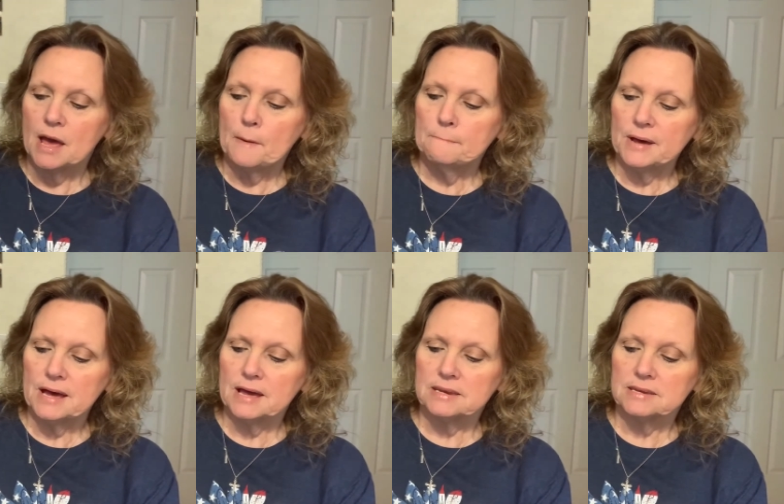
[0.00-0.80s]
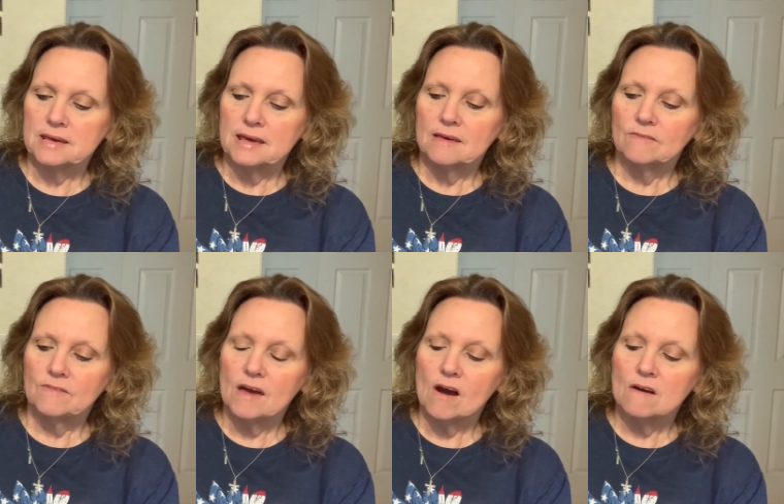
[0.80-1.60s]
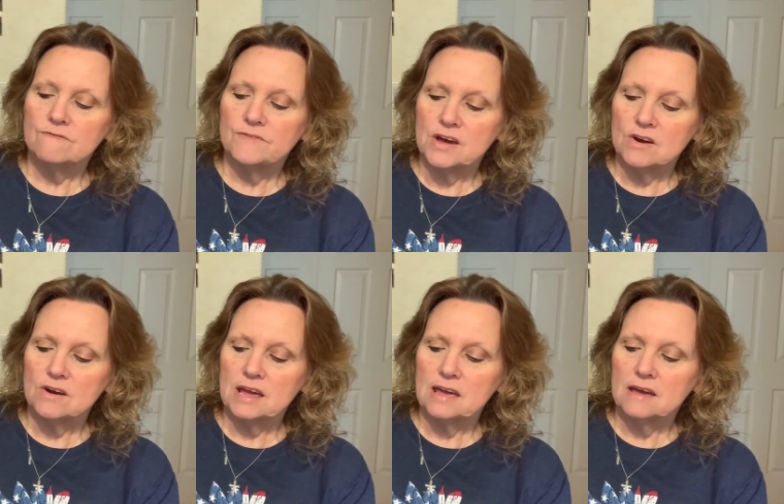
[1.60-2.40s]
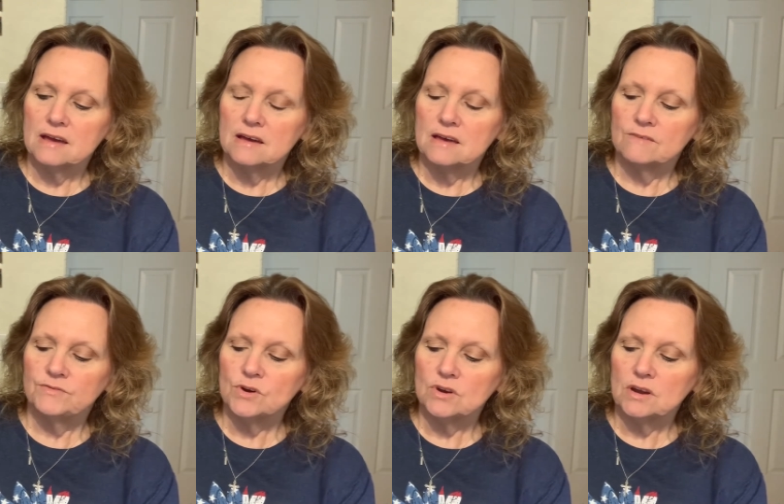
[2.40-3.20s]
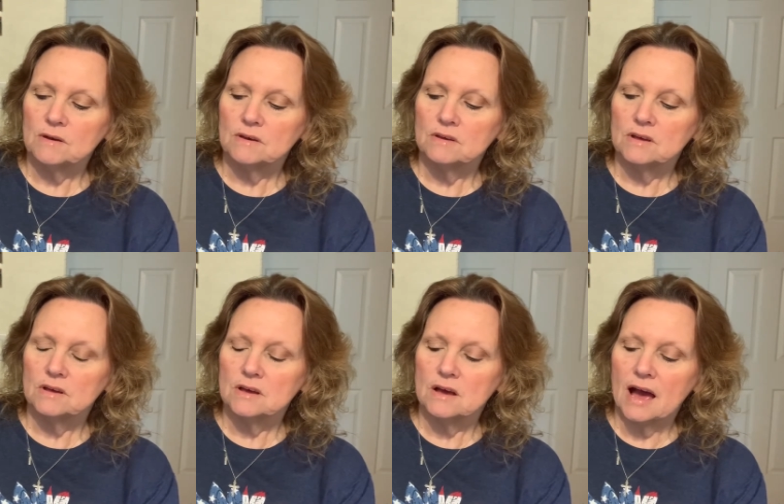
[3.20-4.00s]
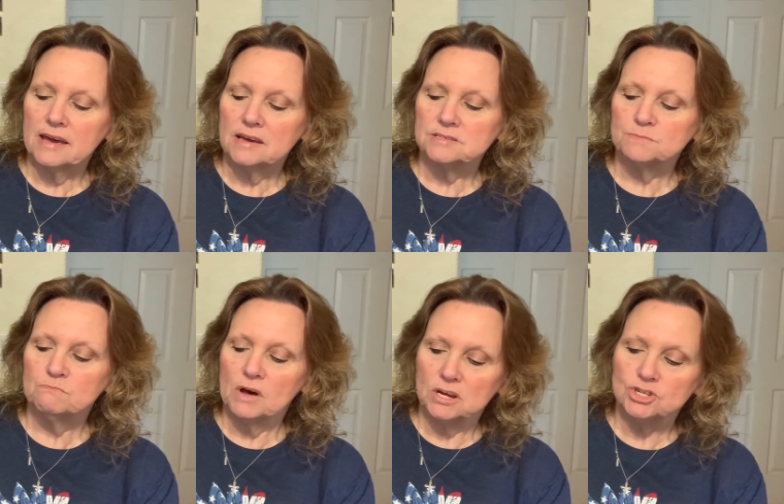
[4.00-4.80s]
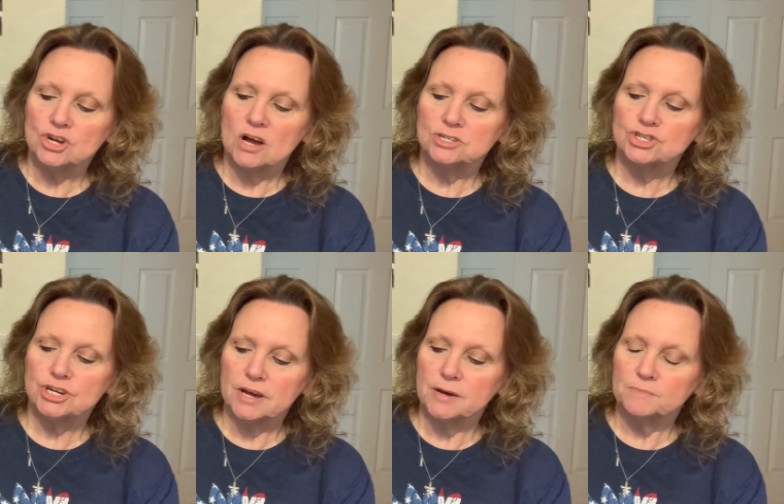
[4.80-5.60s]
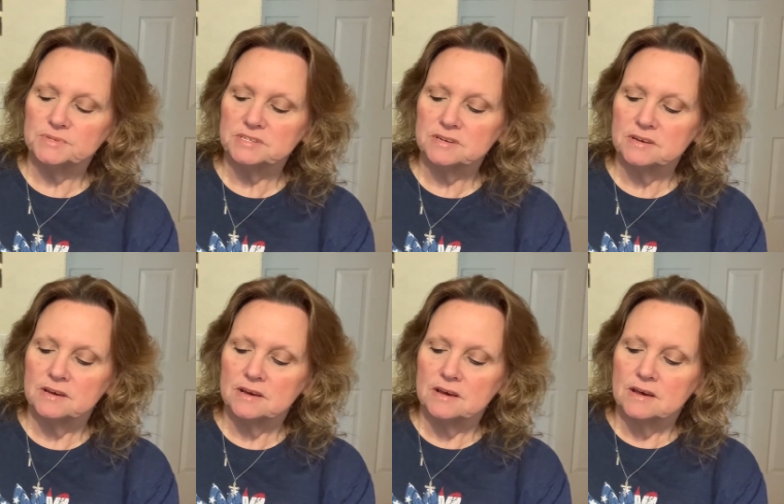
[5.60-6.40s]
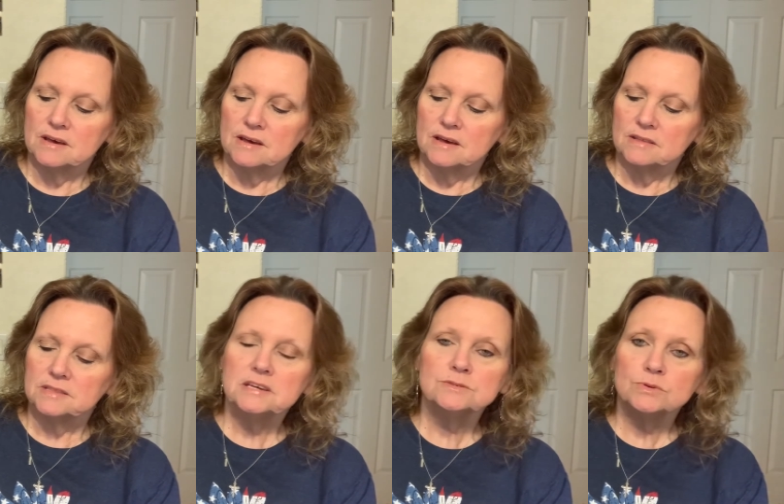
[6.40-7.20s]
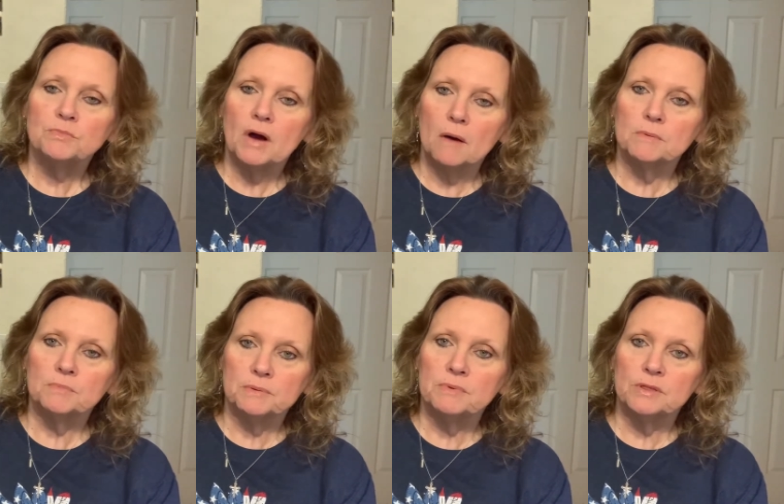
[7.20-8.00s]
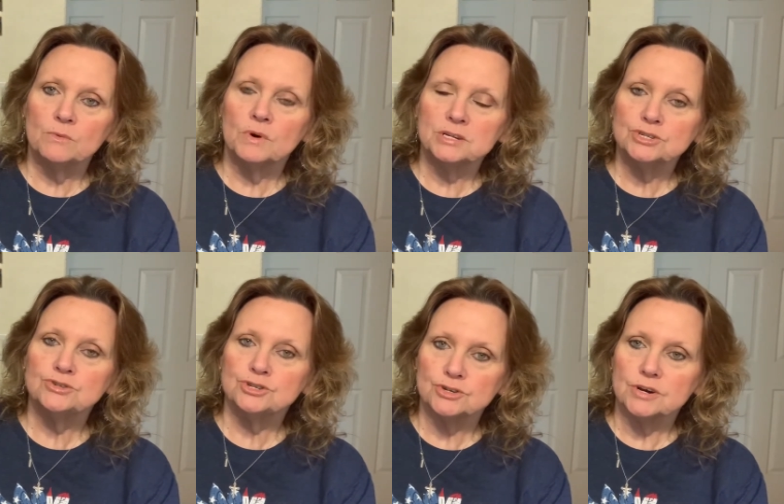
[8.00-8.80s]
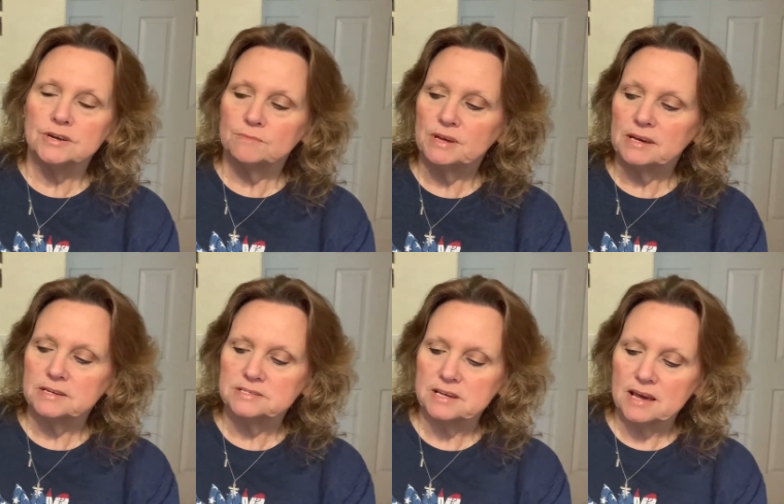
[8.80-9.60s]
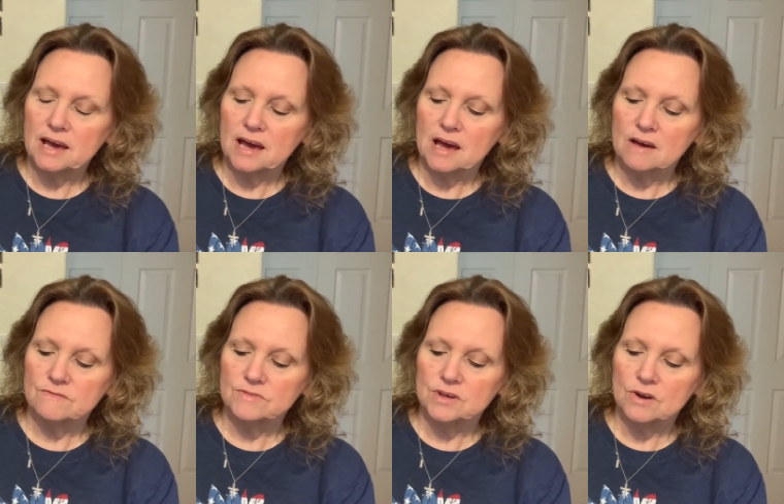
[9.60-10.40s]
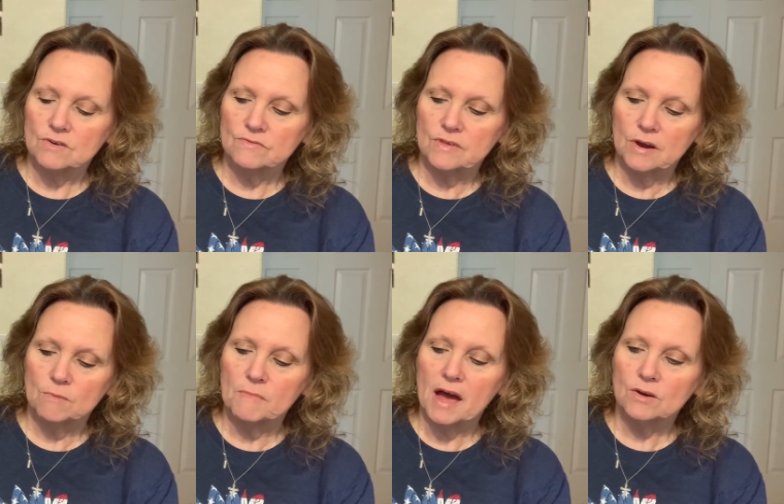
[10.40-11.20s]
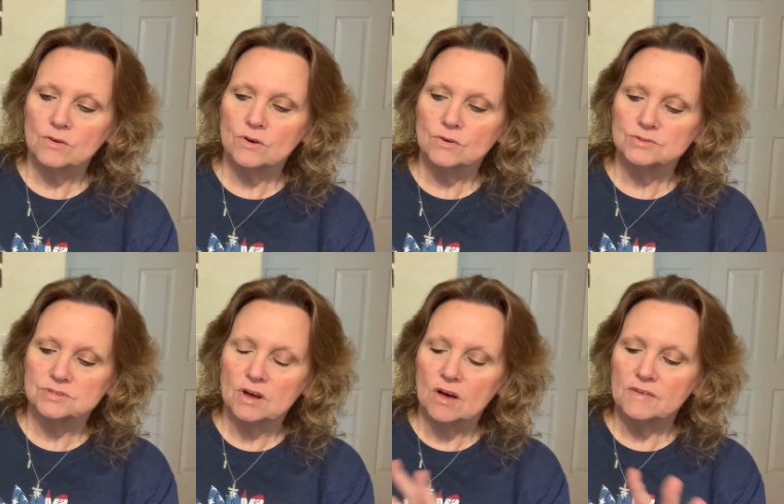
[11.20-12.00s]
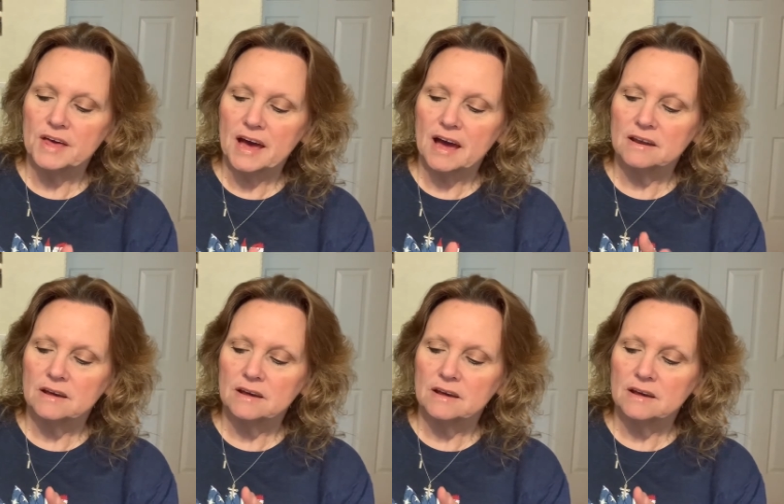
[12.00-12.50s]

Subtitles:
but they are very, if you're gonna, I guess, munch on chips, these would probably be the ones you should, because they have their macros and all that,